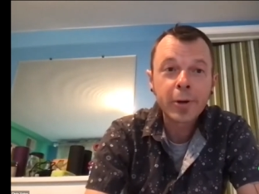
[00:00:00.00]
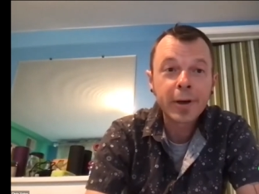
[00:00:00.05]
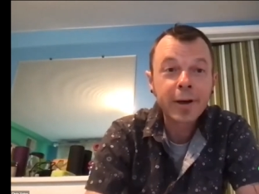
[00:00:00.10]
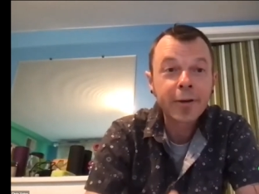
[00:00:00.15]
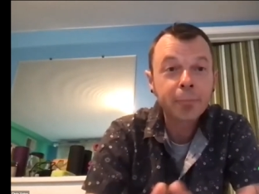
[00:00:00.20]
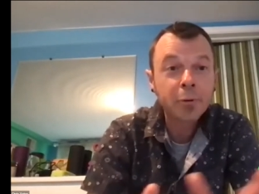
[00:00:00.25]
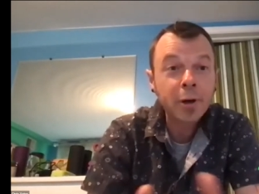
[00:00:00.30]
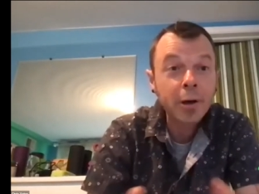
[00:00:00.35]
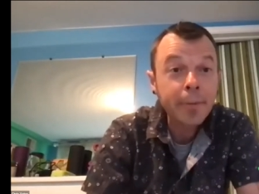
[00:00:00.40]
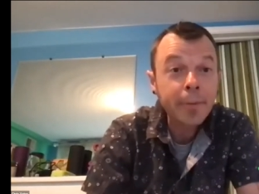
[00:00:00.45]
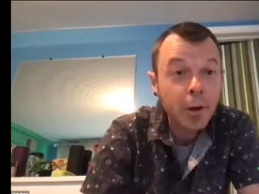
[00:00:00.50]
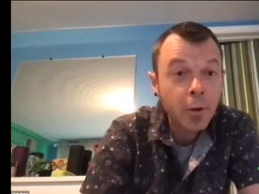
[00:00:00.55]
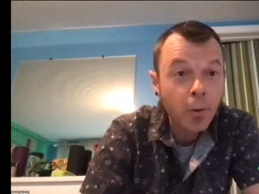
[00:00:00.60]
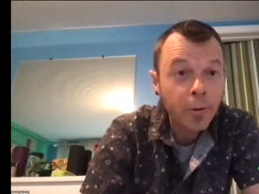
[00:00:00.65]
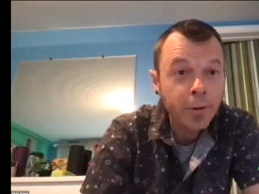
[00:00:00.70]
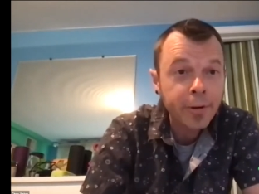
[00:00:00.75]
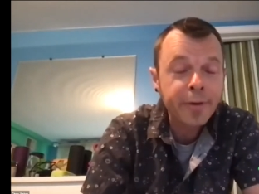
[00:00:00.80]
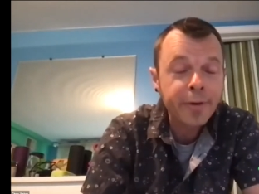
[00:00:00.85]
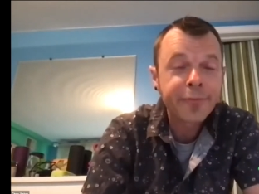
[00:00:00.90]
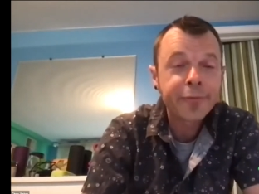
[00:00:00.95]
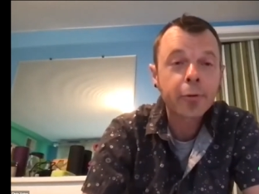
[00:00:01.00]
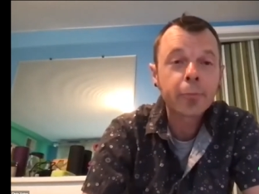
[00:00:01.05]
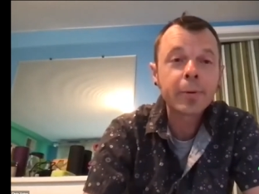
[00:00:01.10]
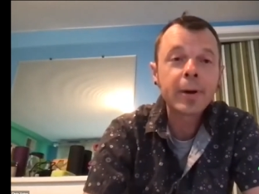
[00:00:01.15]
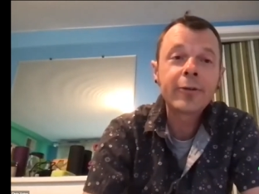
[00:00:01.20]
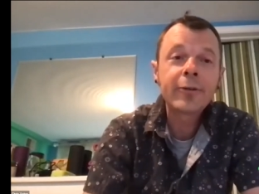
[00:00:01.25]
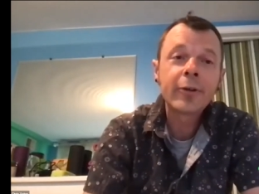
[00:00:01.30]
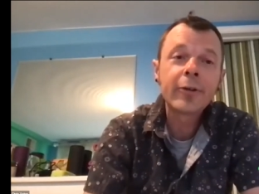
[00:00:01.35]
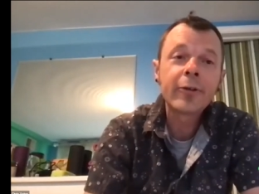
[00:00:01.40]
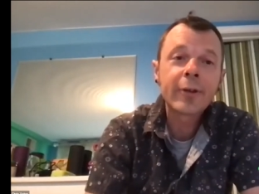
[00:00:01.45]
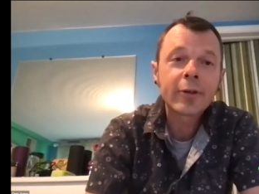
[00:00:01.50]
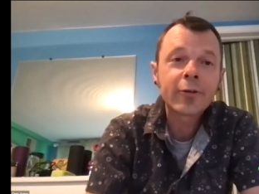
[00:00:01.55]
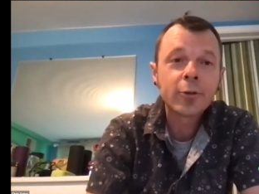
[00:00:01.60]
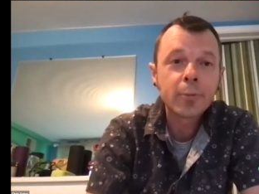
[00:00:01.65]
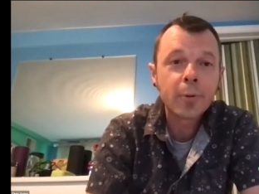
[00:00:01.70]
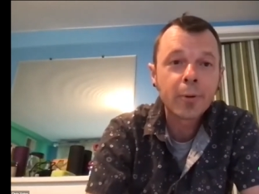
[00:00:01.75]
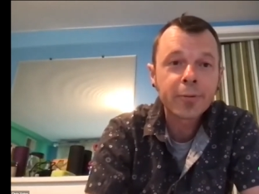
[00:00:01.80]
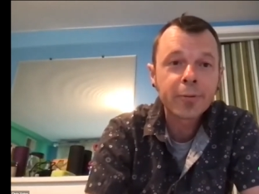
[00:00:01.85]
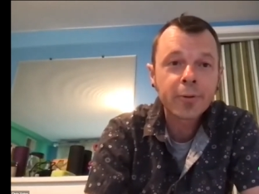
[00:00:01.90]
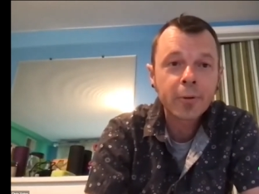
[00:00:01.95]
It is pre-recorded for reasons that you
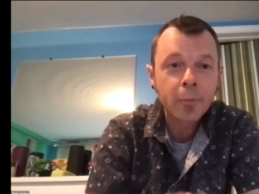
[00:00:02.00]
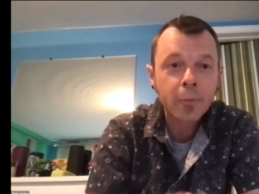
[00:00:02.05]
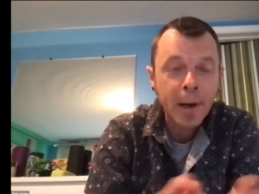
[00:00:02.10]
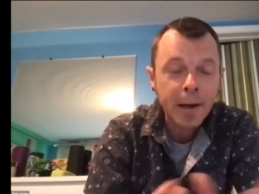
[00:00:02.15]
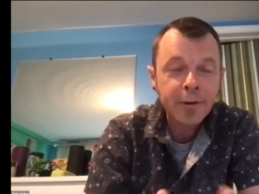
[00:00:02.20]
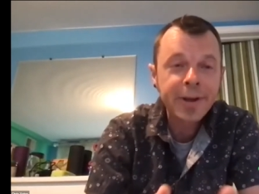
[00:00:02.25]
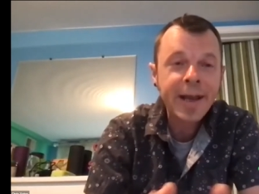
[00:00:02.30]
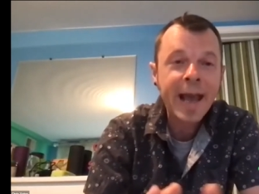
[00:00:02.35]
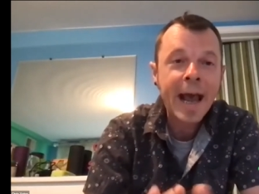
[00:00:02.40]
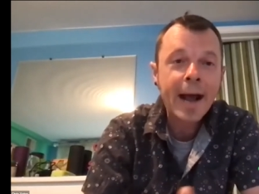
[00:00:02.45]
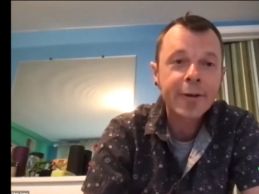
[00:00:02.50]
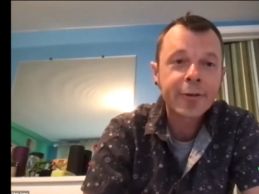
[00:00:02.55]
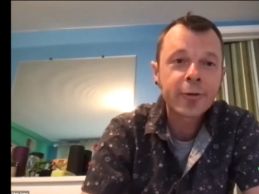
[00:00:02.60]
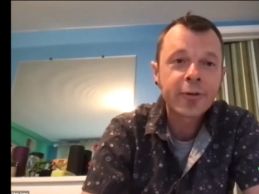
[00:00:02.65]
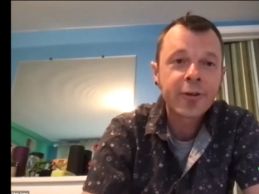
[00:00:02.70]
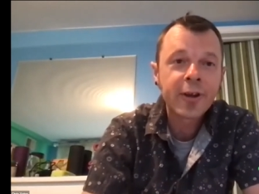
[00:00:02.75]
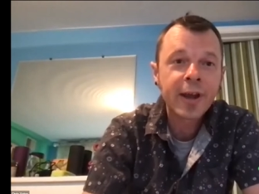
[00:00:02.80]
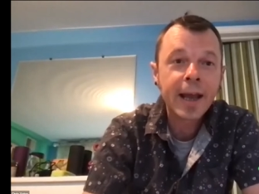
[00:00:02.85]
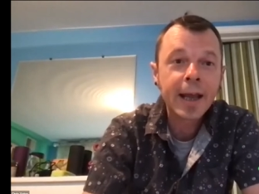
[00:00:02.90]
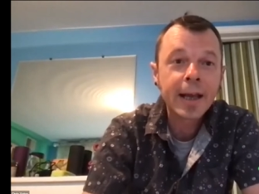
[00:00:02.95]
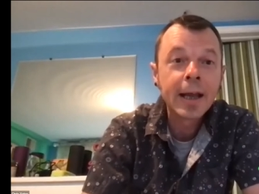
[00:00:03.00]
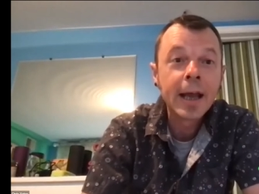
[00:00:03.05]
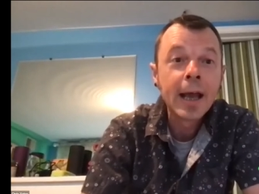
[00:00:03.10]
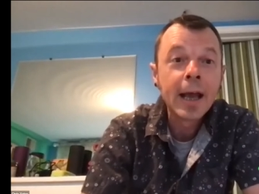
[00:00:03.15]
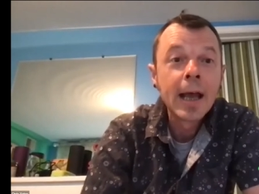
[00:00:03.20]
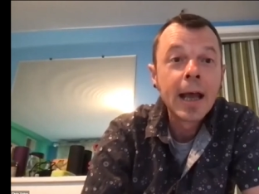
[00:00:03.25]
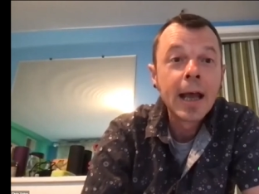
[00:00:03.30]
will quickly ascertain.